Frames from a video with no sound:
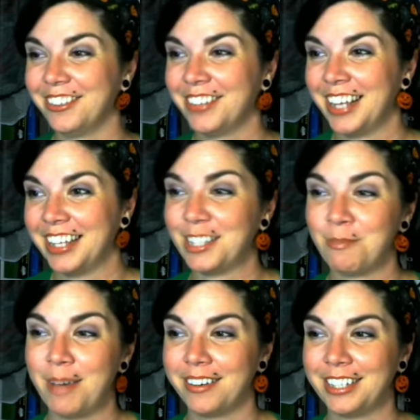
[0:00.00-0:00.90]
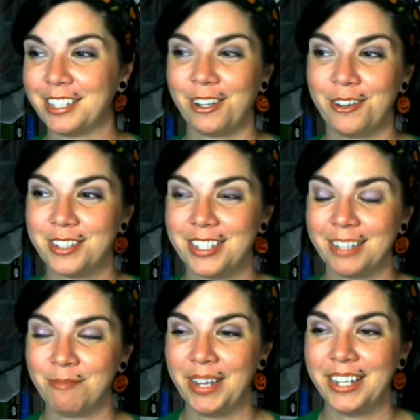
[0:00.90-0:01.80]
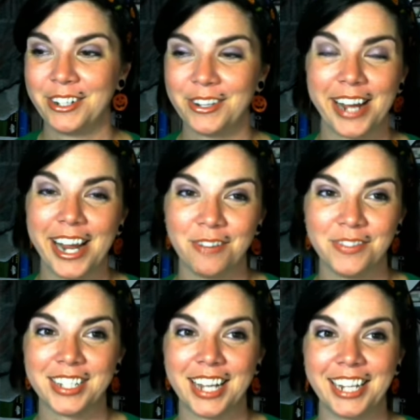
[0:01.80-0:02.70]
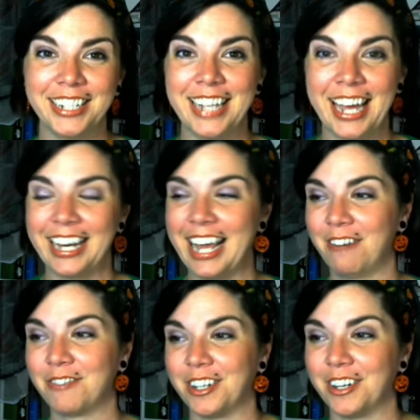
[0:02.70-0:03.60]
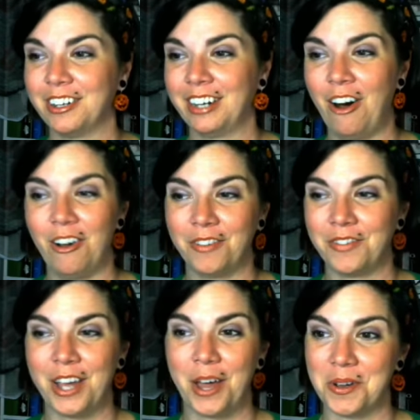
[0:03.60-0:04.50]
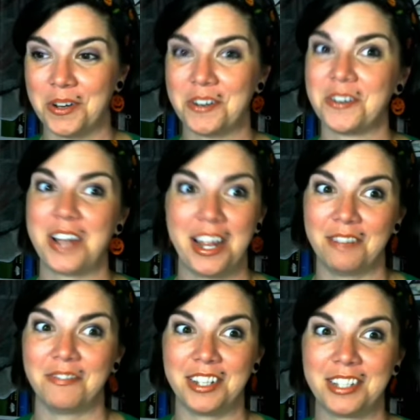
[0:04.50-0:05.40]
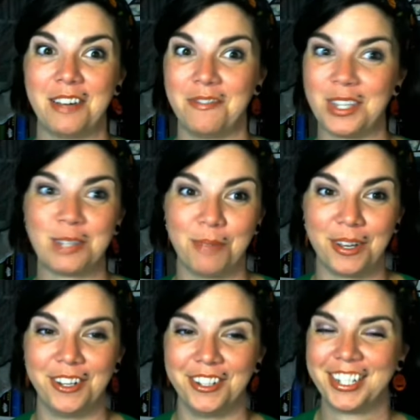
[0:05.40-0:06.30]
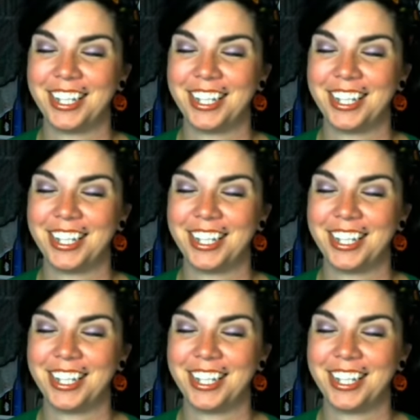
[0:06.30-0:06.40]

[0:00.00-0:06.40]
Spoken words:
That's about as close to being creative as I could get after all of the other creativeness of this build.